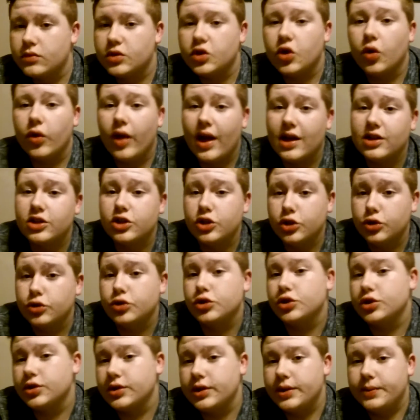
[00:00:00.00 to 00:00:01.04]
so that's
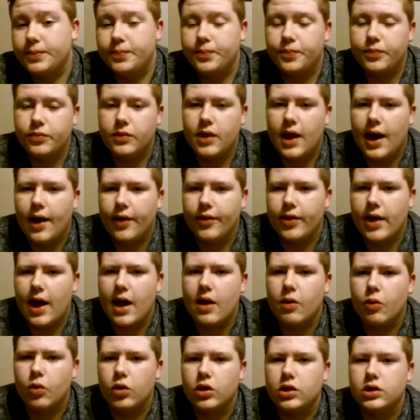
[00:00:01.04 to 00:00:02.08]
usually how
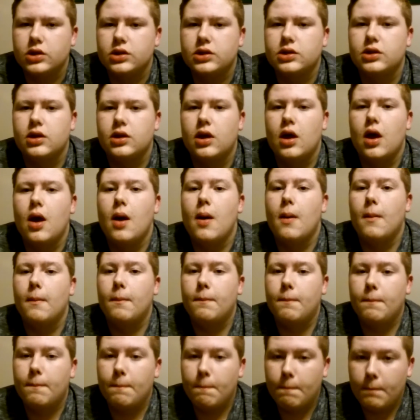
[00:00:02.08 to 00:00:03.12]
that works.
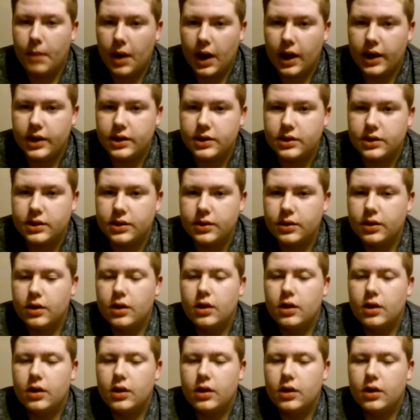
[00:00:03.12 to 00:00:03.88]
But